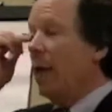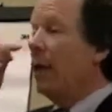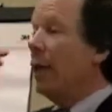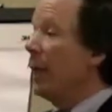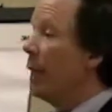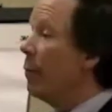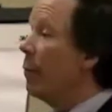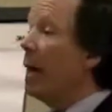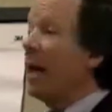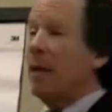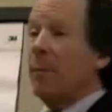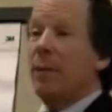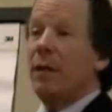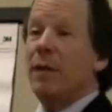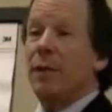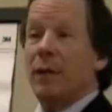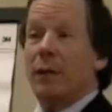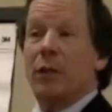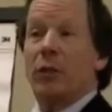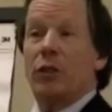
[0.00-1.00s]
It might
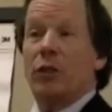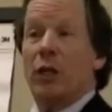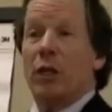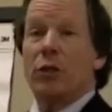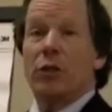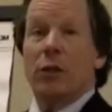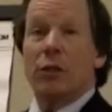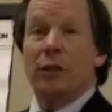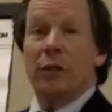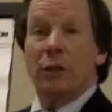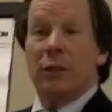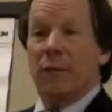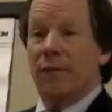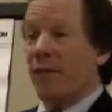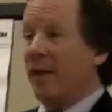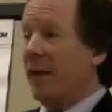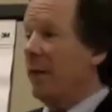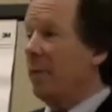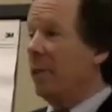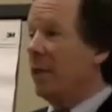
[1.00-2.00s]
be that the judge looks at the
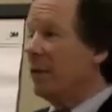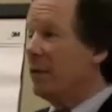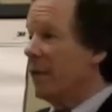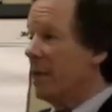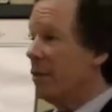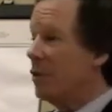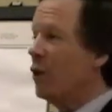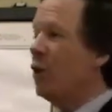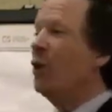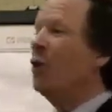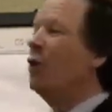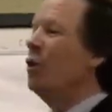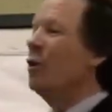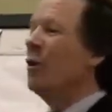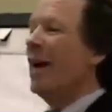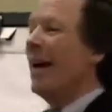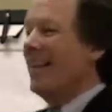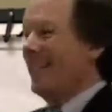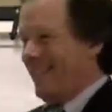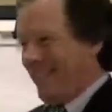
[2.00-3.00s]
family and says, you
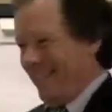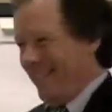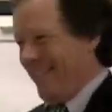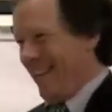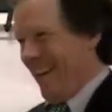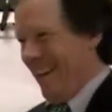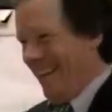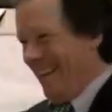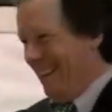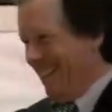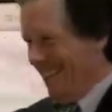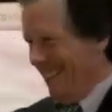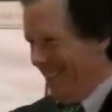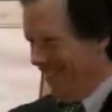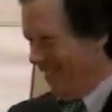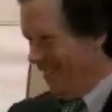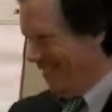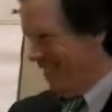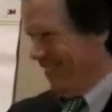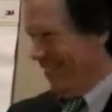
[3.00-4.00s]
guys decide.
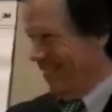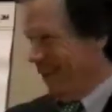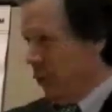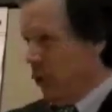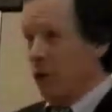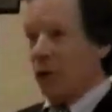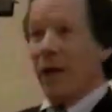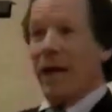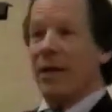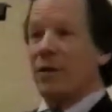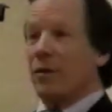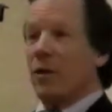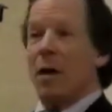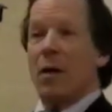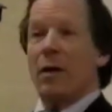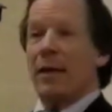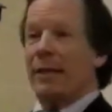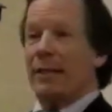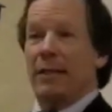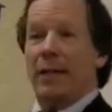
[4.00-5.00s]
You guys
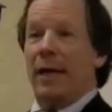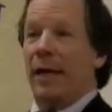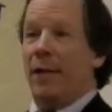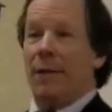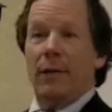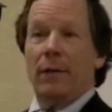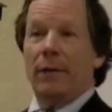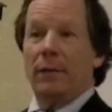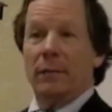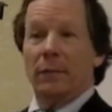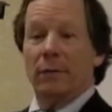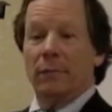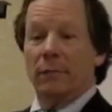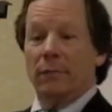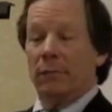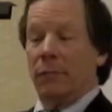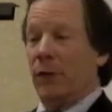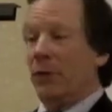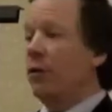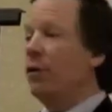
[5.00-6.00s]
all get together
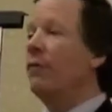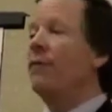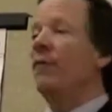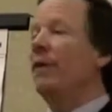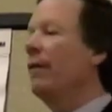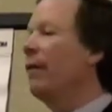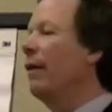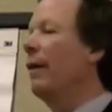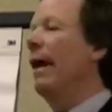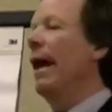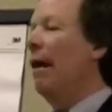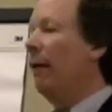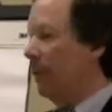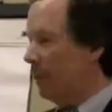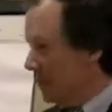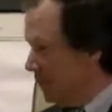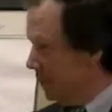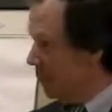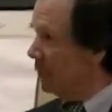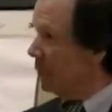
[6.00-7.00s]
and you figure it out.
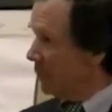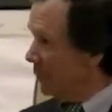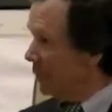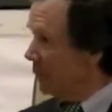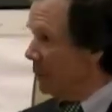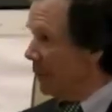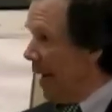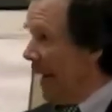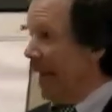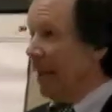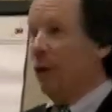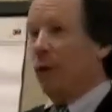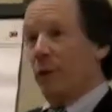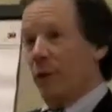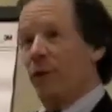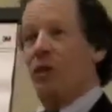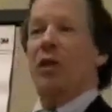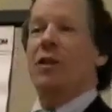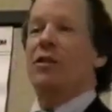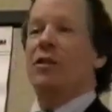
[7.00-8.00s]
I know
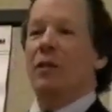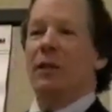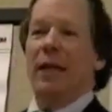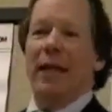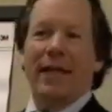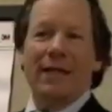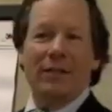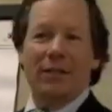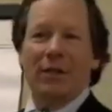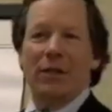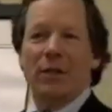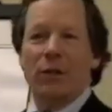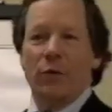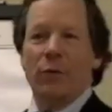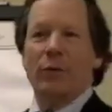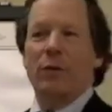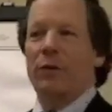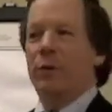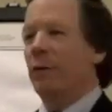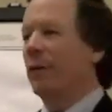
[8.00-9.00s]
a judge in Lansing who
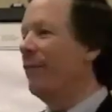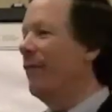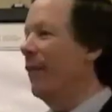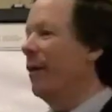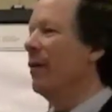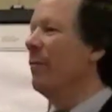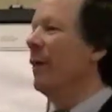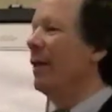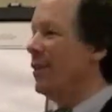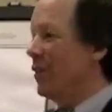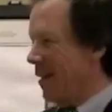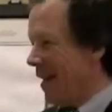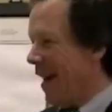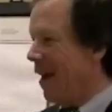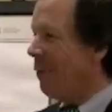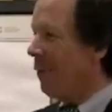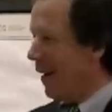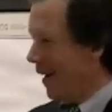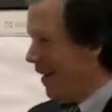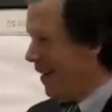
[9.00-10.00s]
would do it very much
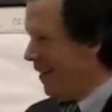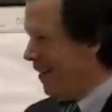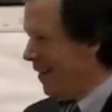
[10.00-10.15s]
that way.